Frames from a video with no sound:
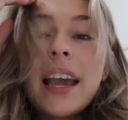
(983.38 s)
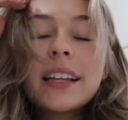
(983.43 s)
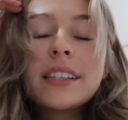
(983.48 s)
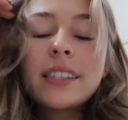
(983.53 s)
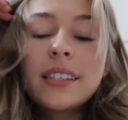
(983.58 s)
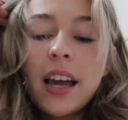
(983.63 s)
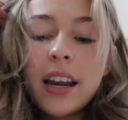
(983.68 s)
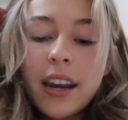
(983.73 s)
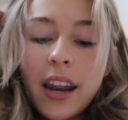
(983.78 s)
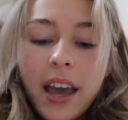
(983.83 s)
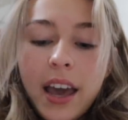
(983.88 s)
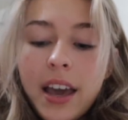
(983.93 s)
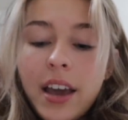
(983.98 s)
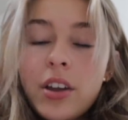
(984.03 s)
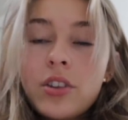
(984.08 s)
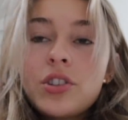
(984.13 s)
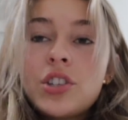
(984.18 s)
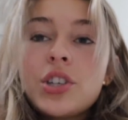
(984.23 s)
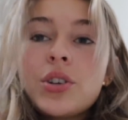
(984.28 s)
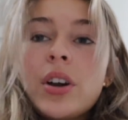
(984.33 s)
It's
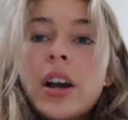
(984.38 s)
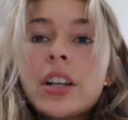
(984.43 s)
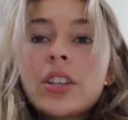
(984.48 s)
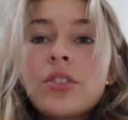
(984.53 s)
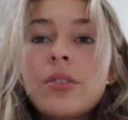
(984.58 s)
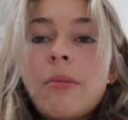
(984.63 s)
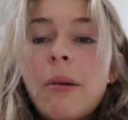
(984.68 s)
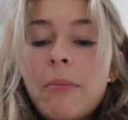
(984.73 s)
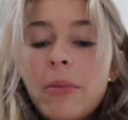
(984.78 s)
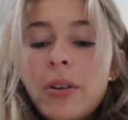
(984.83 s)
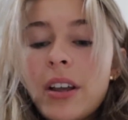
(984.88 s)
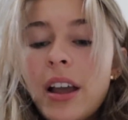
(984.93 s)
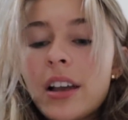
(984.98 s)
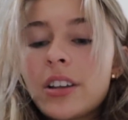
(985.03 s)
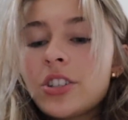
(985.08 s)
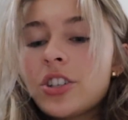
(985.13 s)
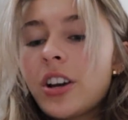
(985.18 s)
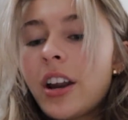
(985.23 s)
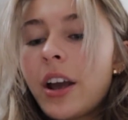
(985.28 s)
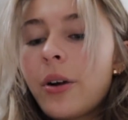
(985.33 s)
Sunday. Do you guys remember
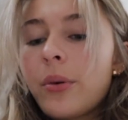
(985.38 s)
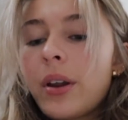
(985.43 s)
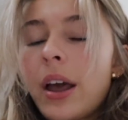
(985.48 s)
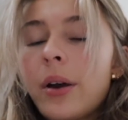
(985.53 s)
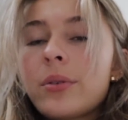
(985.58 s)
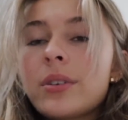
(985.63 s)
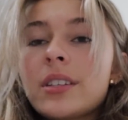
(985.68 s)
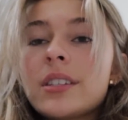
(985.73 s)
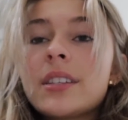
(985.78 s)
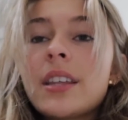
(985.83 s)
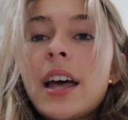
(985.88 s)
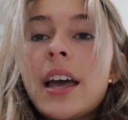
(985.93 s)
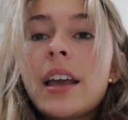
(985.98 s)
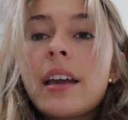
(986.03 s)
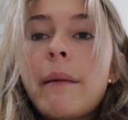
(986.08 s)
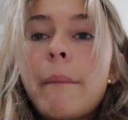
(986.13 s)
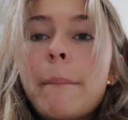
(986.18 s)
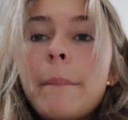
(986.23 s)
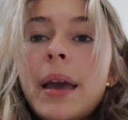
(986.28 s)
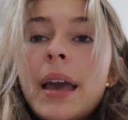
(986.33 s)
yesterday when I was
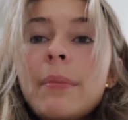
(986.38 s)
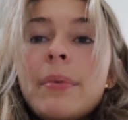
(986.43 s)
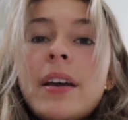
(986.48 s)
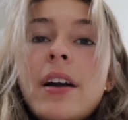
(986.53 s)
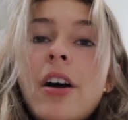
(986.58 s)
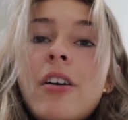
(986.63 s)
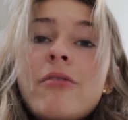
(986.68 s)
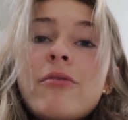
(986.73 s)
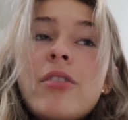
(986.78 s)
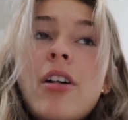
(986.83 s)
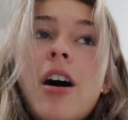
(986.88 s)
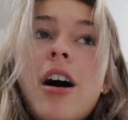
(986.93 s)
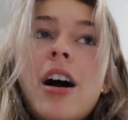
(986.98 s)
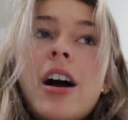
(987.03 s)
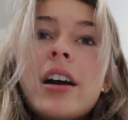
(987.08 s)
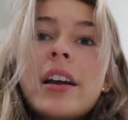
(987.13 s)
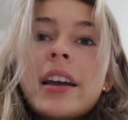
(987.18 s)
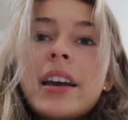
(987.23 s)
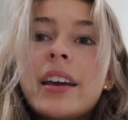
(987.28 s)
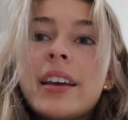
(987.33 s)
like, maybe I'll
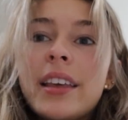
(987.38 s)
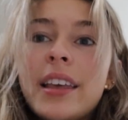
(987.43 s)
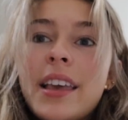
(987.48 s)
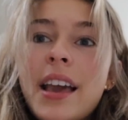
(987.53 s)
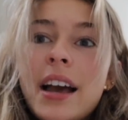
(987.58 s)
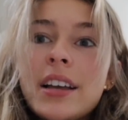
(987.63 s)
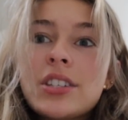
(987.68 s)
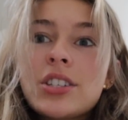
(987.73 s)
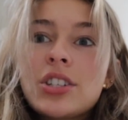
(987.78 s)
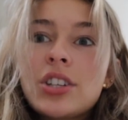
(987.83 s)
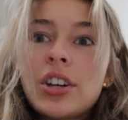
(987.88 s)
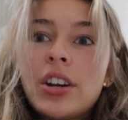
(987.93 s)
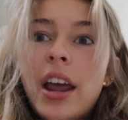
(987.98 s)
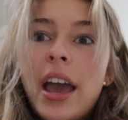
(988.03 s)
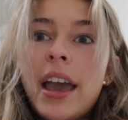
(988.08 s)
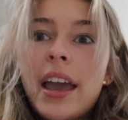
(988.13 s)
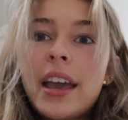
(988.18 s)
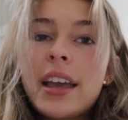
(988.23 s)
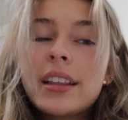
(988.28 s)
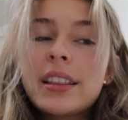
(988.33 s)
vlog
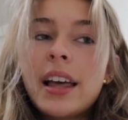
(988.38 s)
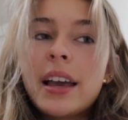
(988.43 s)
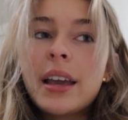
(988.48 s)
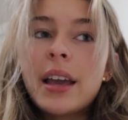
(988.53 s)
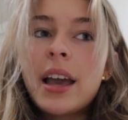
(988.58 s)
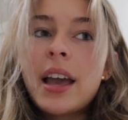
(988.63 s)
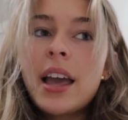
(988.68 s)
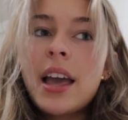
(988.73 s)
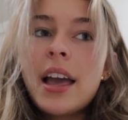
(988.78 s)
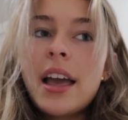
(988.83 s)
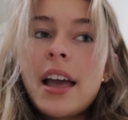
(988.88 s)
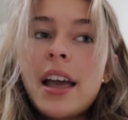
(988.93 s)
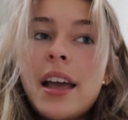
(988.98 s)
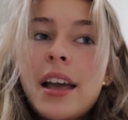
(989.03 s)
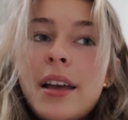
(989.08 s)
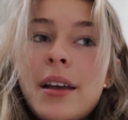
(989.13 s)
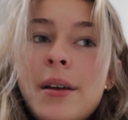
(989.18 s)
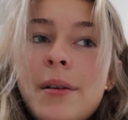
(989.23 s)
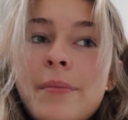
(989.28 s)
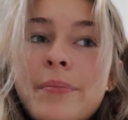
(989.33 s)
yesterday, like
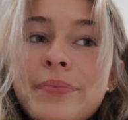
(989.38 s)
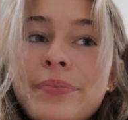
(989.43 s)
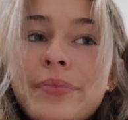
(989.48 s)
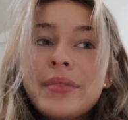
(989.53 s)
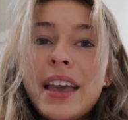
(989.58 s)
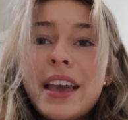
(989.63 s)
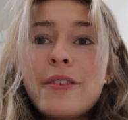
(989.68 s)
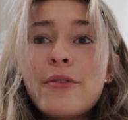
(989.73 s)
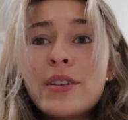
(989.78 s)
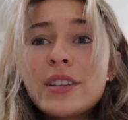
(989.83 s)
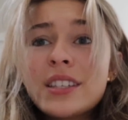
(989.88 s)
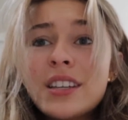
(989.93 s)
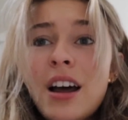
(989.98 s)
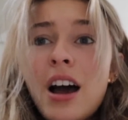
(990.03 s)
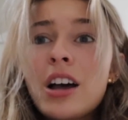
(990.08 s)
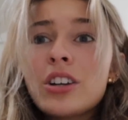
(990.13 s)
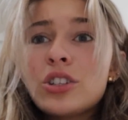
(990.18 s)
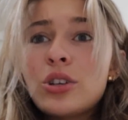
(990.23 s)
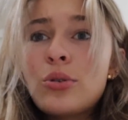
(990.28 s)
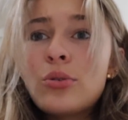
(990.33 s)
if it's
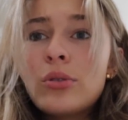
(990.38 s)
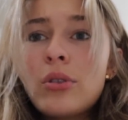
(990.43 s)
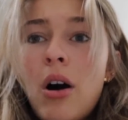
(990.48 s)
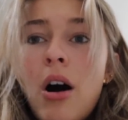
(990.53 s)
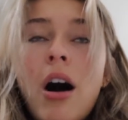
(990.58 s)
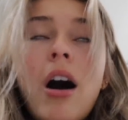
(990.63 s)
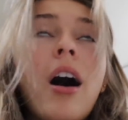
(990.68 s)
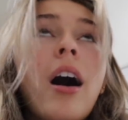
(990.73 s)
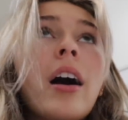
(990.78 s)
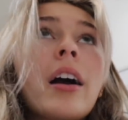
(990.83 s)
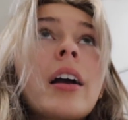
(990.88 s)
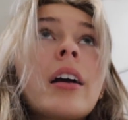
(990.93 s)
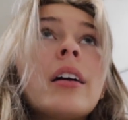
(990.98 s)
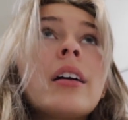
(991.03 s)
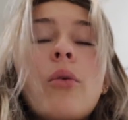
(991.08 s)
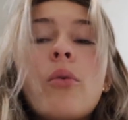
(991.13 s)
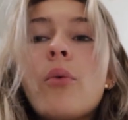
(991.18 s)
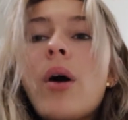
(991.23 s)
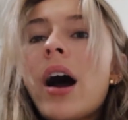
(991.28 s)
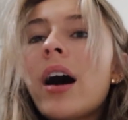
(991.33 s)
not too long?
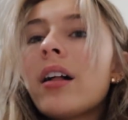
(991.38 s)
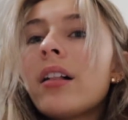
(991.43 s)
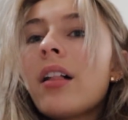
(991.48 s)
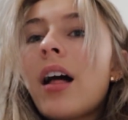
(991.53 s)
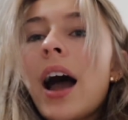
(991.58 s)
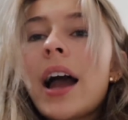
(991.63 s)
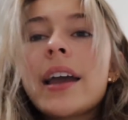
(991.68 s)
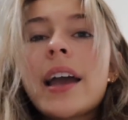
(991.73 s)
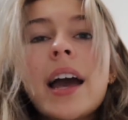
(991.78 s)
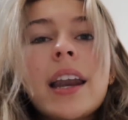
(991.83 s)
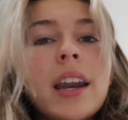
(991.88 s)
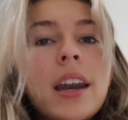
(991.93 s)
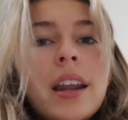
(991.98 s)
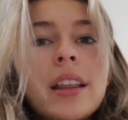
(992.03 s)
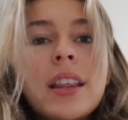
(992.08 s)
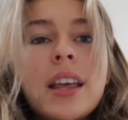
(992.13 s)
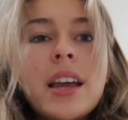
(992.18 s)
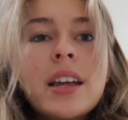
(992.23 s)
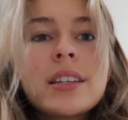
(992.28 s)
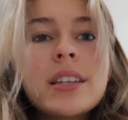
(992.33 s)
Well, I
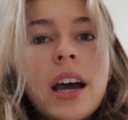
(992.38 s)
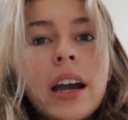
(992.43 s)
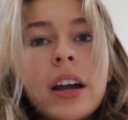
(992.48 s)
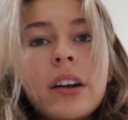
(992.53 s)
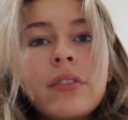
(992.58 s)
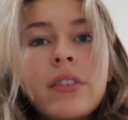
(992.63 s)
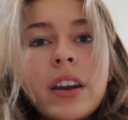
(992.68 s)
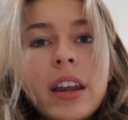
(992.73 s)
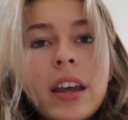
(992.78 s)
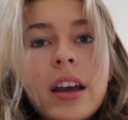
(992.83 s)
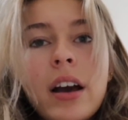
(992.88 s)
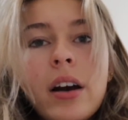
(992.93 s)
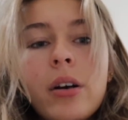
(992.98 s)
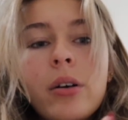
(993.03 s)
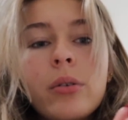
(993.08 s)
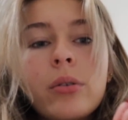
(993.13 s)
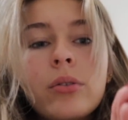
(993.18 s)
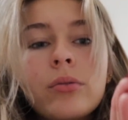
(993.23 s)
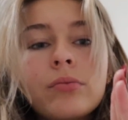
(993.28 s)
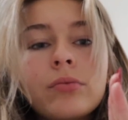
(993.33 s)
edited the entire
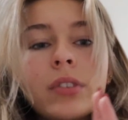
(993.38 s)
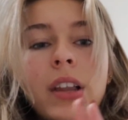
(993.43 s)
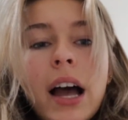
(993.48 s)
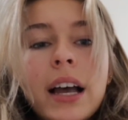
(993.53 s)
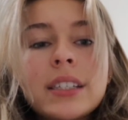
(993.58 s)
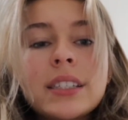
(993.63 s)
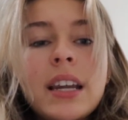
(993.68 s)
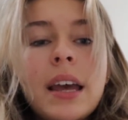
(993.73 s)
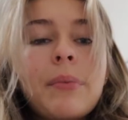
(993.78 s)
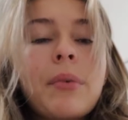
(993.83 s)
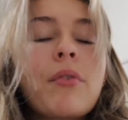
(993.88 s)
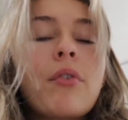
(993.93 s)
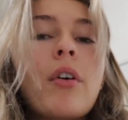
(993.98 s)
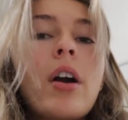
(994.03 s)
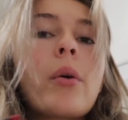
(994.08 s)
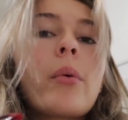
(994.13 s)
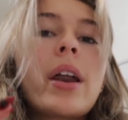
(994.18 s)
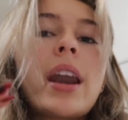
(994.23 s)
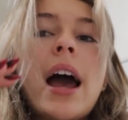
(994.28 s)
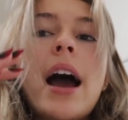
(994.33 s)
video last night before
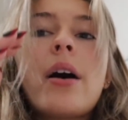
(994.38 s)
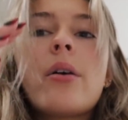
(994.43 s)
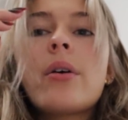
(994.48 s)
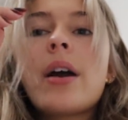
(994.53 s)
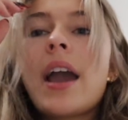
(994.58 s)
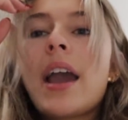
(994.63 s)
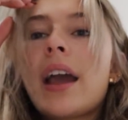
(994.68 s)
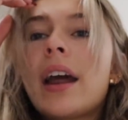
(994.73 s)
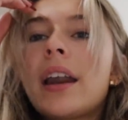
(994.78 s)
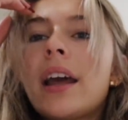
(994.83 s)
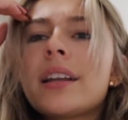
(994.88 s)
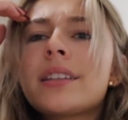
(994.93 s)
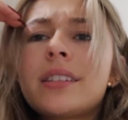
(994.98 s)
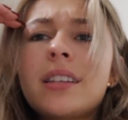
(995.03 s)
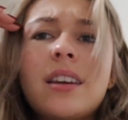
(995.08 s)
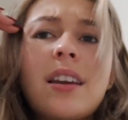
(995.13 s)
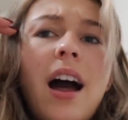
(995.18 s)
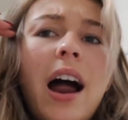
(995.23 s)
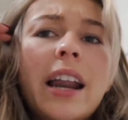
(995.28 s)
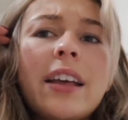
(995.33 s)
I went out, and it's
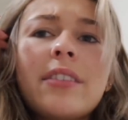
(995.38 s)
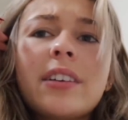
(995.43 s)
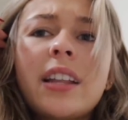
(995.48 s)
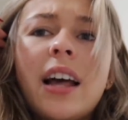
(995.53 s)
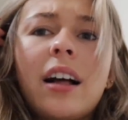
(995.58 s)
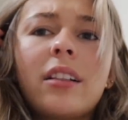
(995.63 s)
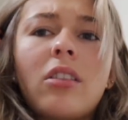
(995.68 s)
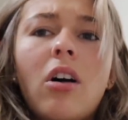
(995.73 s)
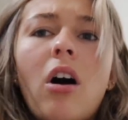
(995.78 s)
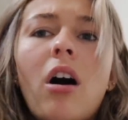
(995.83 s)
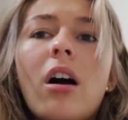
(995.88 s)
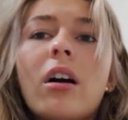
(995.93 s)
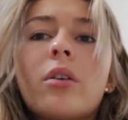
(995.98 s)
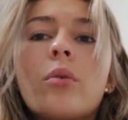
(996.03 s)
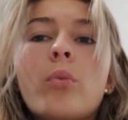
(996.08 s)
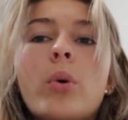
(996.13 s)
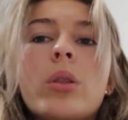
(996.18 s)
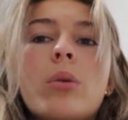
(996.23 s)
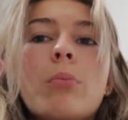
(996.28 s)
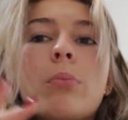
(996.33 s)
not even that
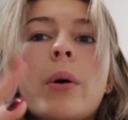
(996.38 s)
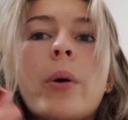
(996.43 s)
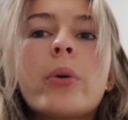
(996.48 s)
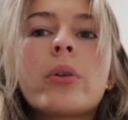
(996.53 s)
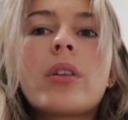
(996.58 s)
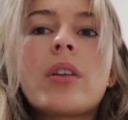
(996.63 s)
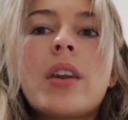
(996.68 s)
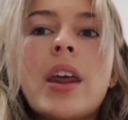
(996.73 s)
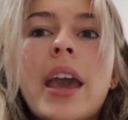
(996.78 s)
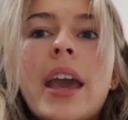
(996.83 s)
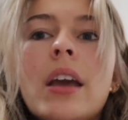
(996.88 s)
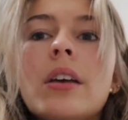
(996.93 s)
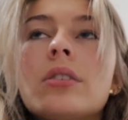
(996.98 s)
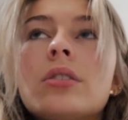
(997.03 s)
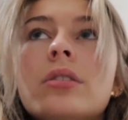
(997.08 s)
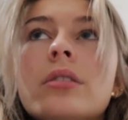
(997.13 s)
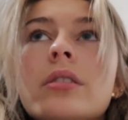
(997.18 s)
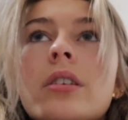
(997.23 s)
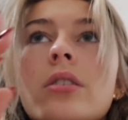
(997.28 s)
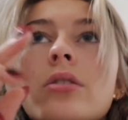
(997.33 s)
long with both days.